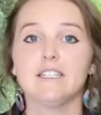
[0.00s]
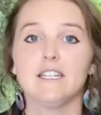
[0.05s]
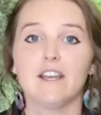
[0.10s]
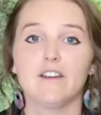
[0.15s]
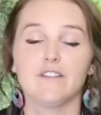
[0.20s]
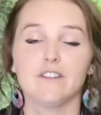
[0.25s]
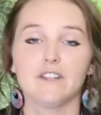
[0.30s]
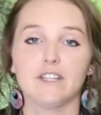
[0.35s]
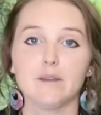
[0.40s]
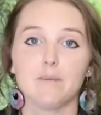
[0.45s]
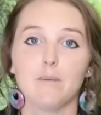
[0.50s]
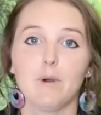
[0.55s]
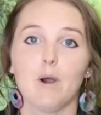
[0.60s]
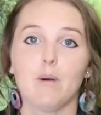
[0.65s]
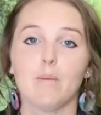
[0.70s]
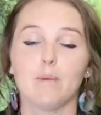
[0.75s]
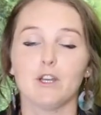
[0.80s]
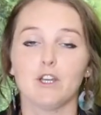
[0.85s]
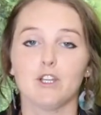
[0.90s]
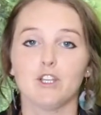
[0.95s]
definitely
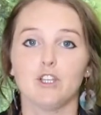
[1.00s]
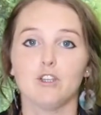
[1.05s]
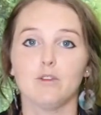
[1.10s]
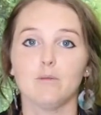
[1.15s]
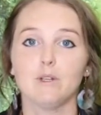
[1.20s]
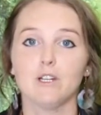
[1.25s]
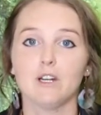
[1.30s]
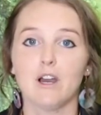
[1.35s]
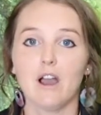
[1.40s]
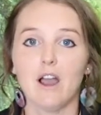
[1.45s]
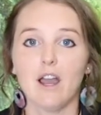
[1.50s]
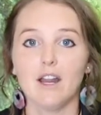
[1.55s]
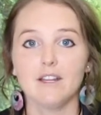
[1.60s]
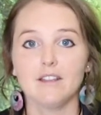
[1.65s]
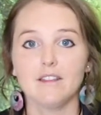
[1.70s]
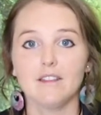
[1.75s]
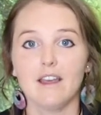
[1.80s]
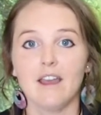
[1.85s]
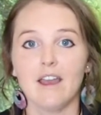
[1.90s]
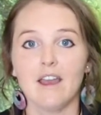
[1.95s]
pop a humid hide
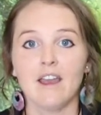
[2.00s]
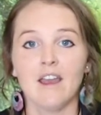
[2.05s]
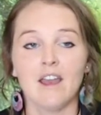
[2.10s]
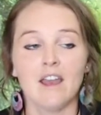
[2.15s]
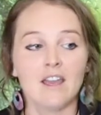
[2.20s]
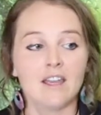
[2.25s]
in there.